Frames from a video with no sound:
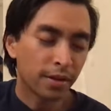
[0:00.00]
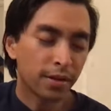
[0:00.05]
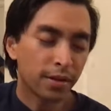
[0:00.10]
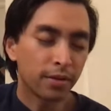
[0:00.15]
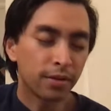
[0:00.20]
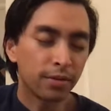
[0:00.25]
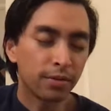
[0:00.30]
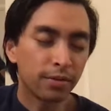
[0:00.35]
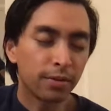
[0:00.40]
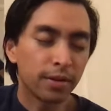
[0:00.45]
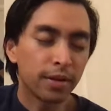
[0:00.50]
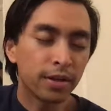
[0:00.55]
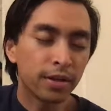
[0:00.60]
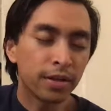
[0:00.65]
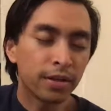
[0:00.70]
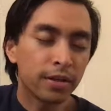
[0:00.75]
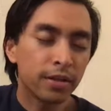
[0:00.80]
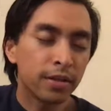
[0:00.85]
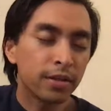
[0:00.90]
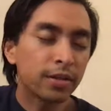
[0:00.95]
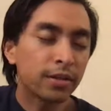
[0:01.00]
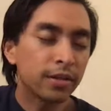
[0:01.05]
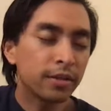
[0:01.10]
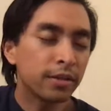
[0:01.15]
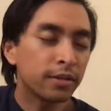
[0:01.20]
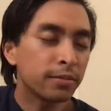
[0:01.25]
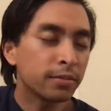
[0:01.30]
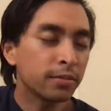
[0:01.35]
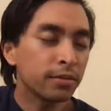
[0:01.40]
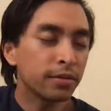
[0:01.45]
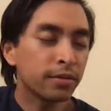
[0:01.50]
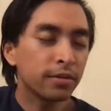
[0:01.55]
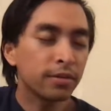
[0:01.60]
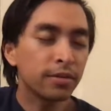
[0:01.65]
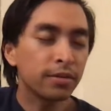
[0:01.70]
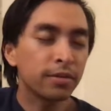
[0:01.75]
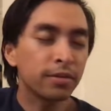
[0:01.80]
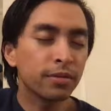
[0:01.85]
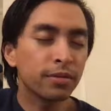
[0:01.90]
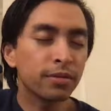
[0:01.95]
And when it comes
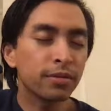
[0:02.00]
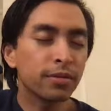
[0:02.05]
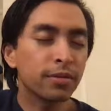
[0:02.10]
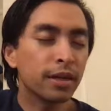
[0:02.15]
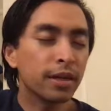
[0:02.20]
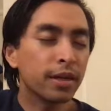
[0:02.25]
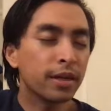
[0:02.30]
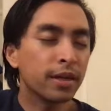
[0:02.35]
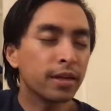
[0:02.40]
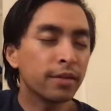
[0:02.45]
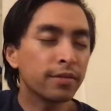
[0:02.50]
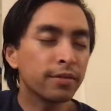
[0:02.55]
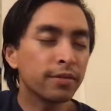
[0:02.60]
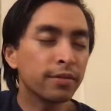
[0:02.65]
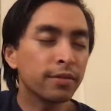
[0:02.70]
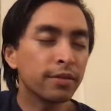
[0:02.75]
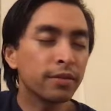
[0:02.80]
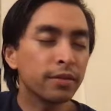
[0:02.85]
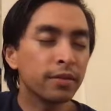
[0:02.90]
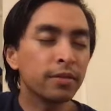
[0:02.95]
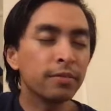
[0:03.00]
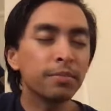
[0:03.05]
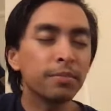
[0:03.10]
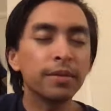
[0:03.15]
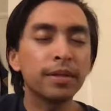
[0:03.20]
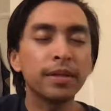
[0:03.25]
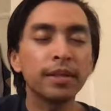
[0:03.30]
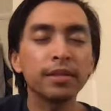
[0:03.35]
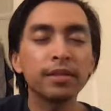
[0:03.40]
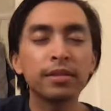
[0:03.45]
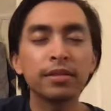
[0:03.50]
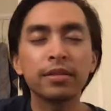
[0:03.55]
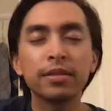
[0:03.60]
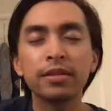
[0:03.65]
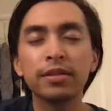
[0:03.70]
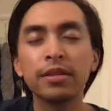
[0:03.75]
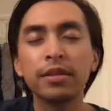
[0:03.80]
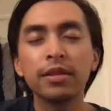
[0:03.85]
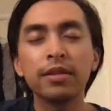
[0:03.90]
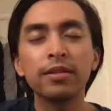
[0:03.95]
to having the
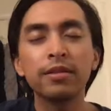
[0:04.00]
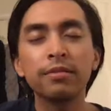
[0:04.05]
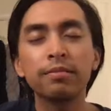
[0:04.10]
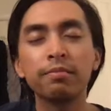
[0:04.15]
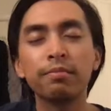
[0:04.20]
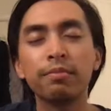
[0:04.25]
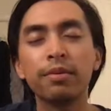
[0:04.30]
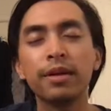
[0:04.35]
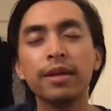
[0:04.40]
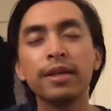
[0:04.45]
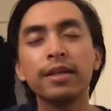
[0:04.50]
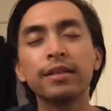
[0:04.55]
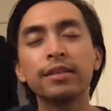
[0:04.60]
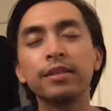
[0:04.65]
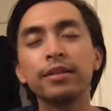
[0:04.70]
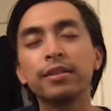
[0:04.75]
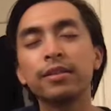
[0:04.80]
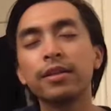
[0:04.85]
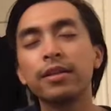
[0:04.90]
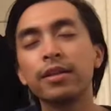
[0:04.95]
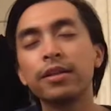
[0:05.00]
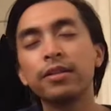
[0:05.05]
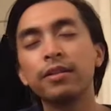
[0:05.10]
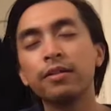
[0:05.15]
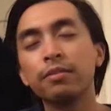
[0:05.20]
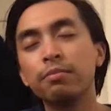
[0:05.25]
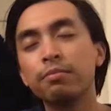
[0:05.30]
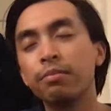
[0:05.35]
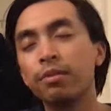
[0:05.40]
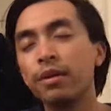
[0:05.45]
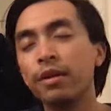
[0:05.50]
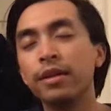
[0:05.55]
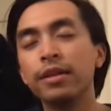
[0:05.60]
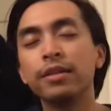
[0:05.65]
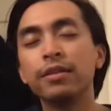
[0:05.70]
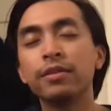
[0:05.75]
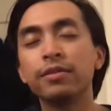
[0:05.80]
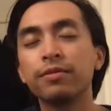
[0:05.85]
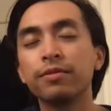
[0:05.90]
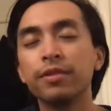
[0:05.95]
best of the best of the
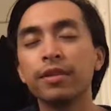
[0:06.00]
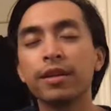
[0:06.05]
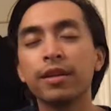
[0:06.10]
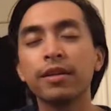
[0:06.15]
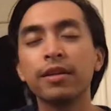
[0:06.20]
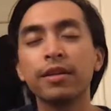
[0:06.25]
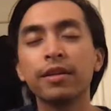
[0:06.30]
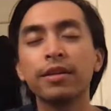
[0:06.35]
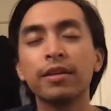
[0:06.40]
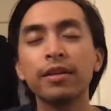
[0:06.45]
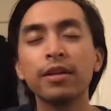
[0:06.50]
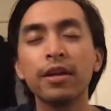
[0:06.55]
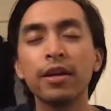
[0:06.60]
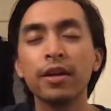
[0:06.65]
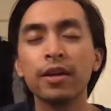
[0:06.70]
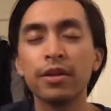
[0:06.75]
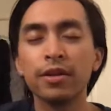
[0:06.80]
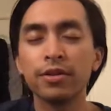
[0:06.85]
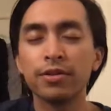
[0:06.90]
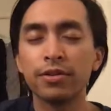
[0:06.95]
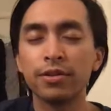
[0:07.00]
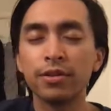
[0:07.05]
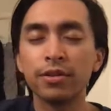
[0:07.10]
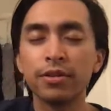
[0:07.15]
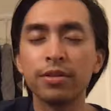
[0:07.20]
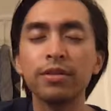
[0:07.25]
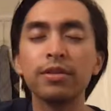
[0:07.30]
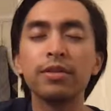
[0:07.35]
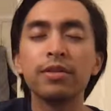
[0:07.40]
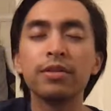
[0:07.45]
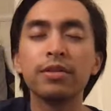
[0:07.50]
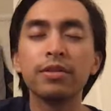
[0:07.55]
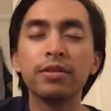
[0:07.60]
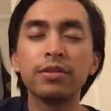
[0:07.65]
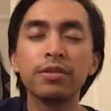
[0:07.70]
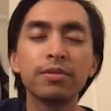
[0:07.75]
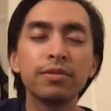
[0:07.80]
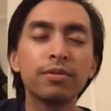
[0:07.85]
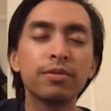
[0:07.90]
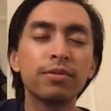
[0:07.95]
best friend, she's
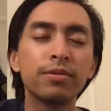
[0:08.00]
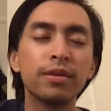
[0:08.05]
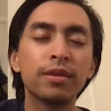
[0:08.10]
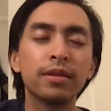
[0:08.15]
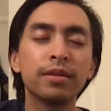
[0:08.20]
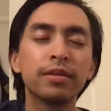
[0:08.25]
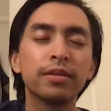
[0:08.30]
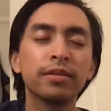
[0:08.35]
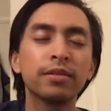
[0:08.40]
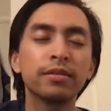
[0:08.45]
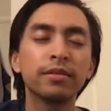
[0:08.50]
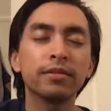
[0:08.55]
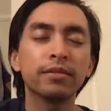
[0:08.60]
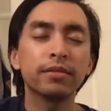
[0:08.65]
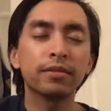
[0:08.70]
the one.